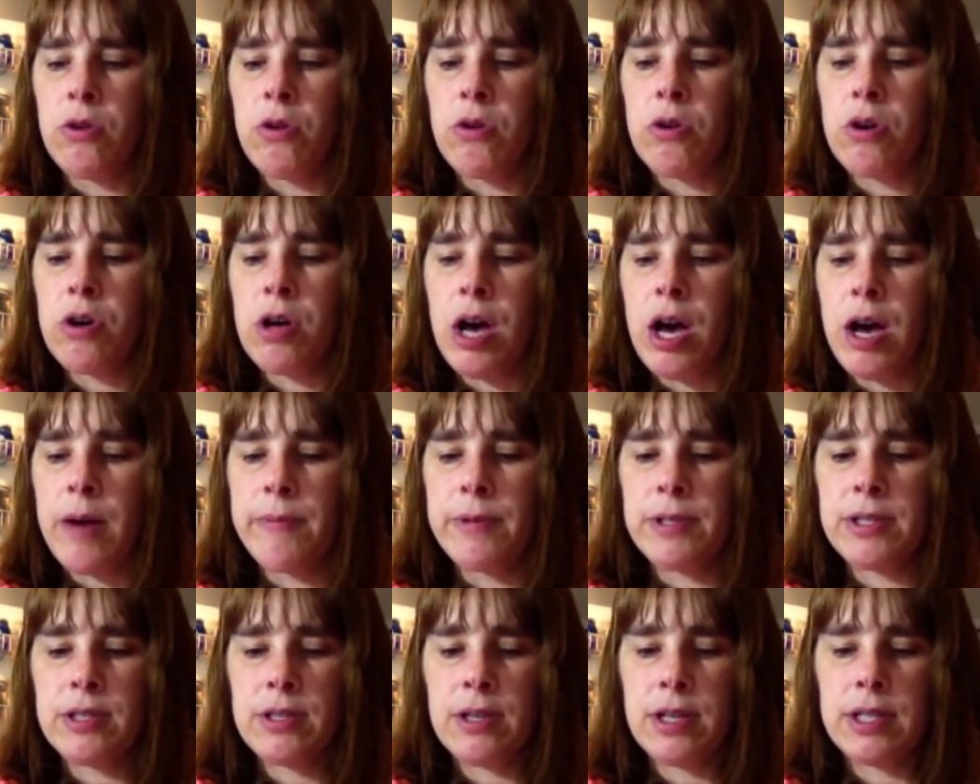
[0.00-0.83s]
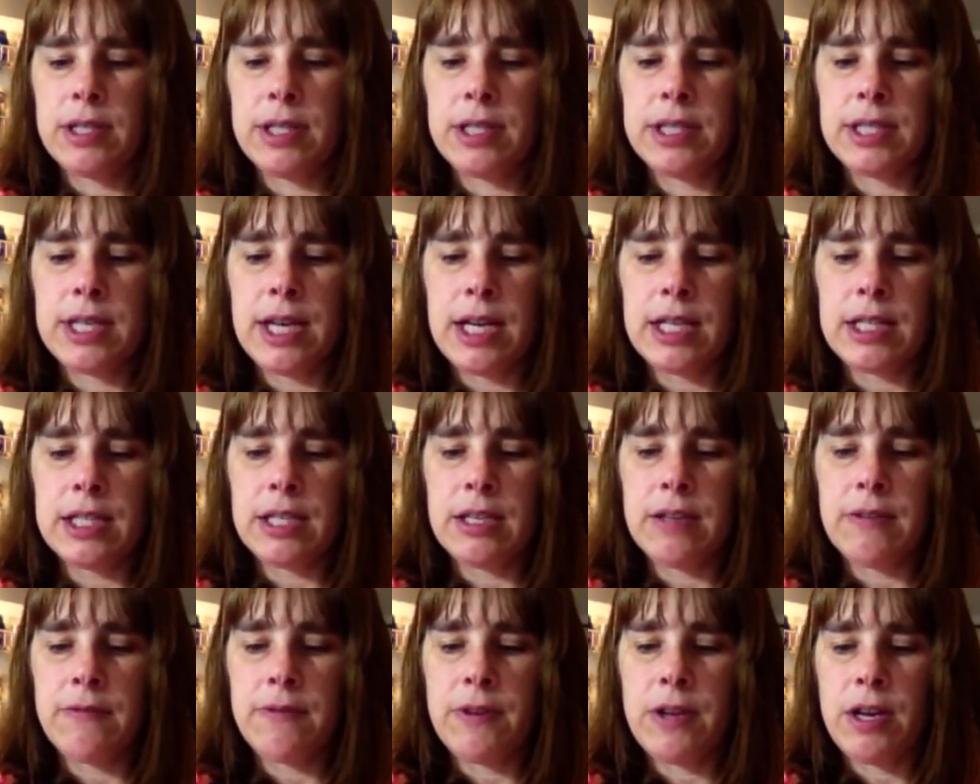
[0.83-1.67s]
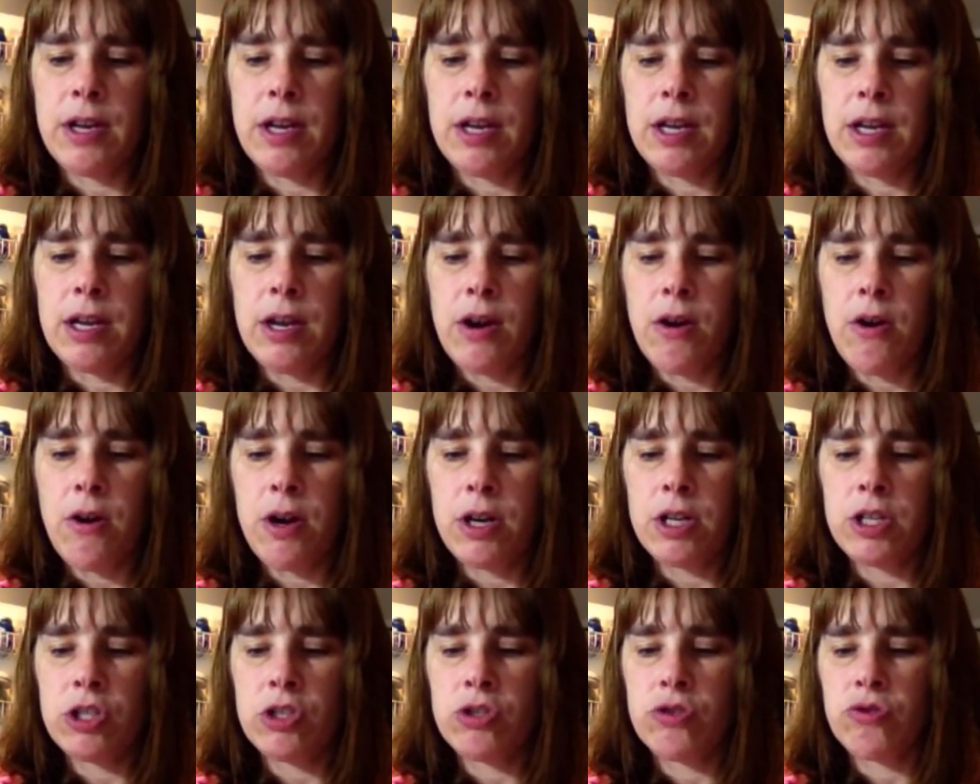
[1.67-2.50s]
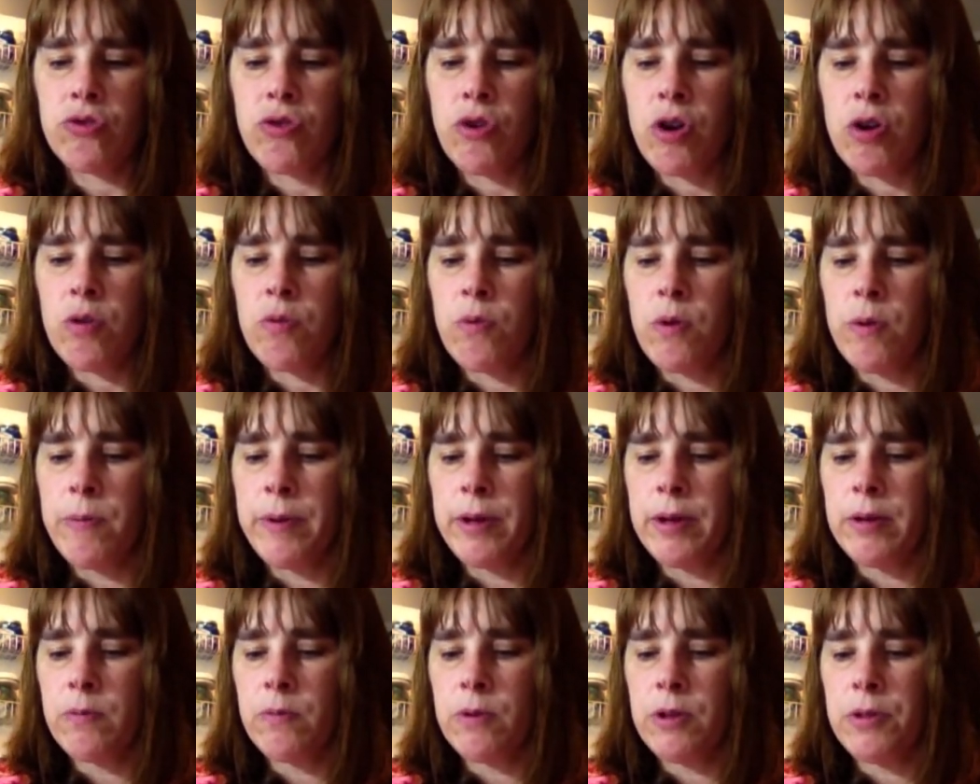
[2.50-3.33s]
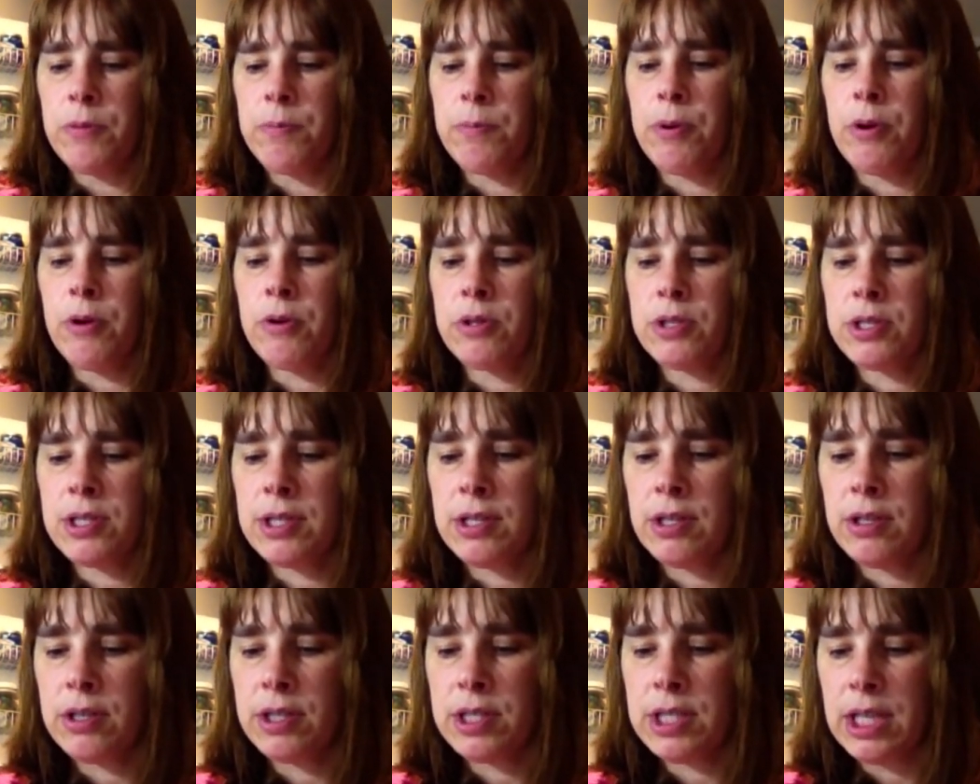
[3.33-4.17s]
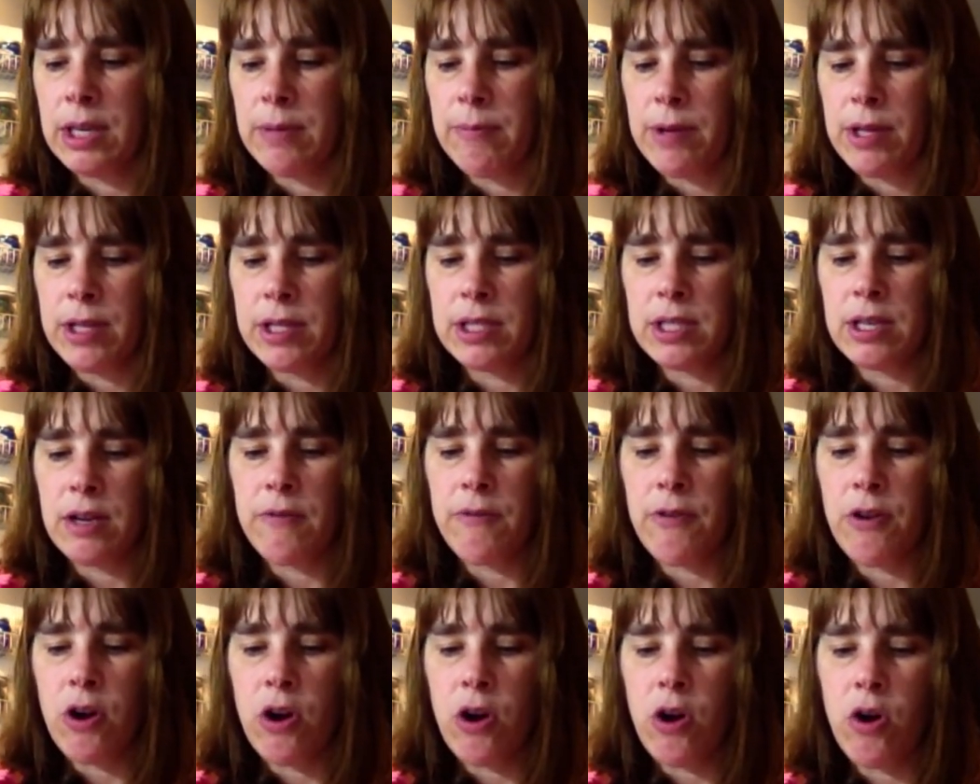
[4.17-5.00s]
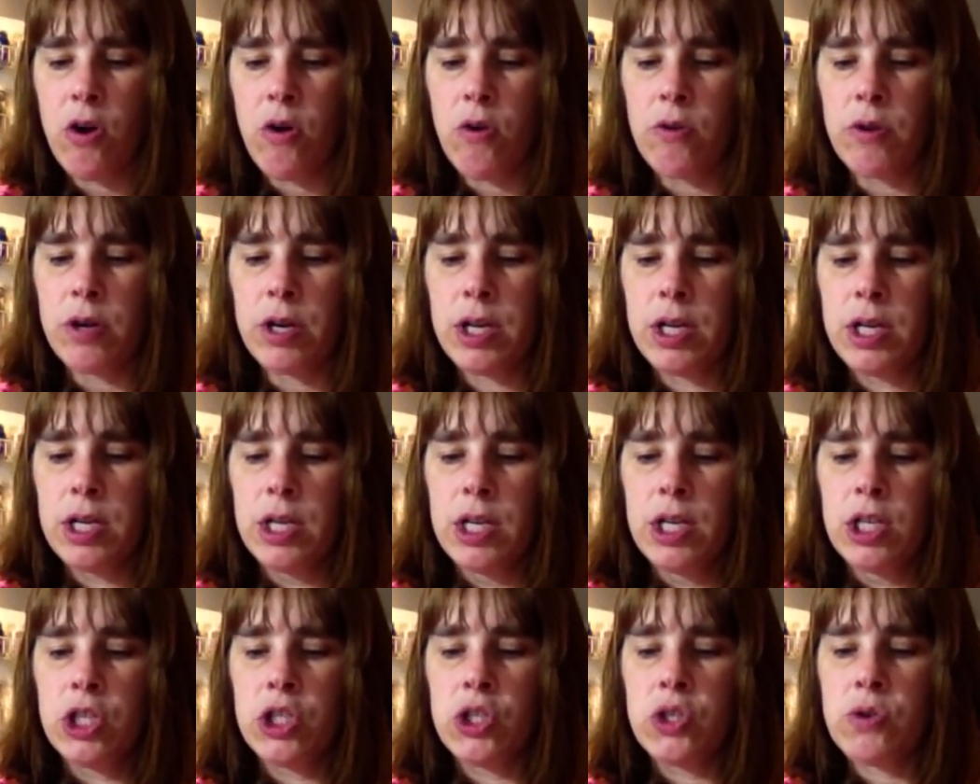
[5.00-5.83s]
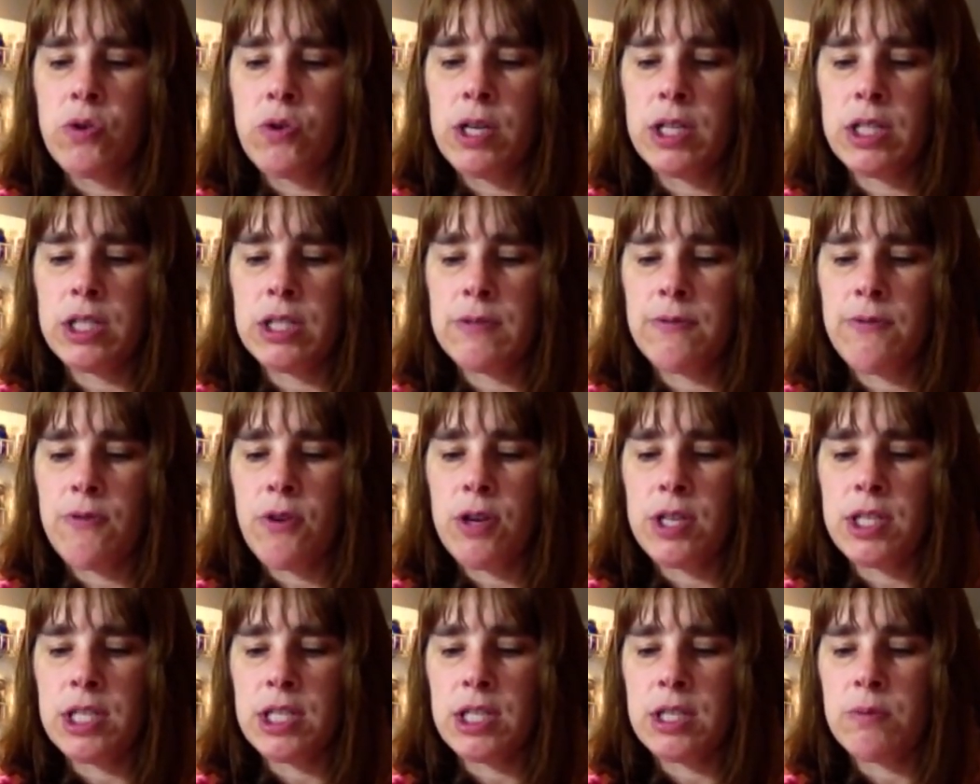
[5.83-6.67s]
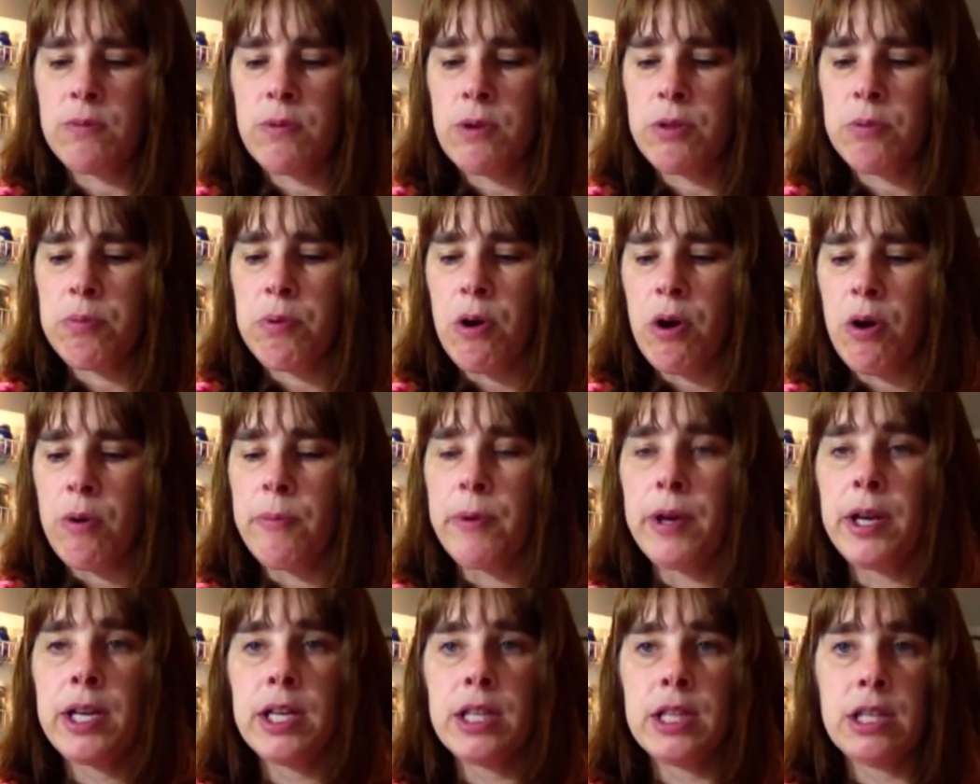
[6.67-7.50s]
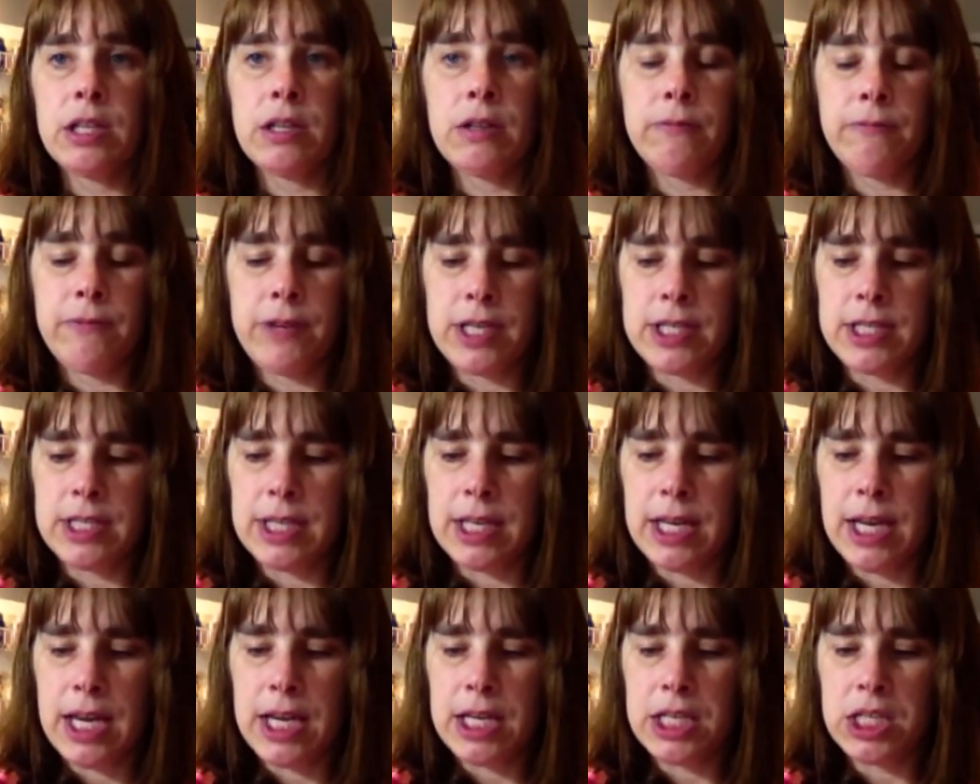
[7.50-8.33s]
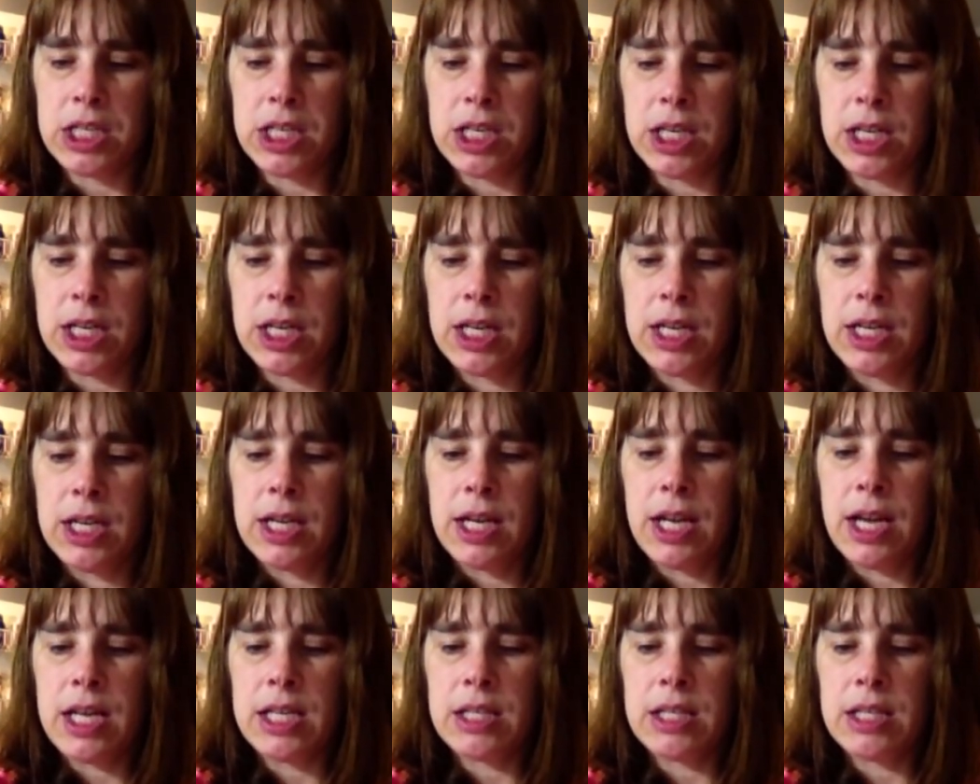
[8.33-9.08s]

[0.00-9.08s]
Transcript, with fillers: The local homicide detective, a heart strong woman with personal demons of her own, joins forces with Puller in the investigation.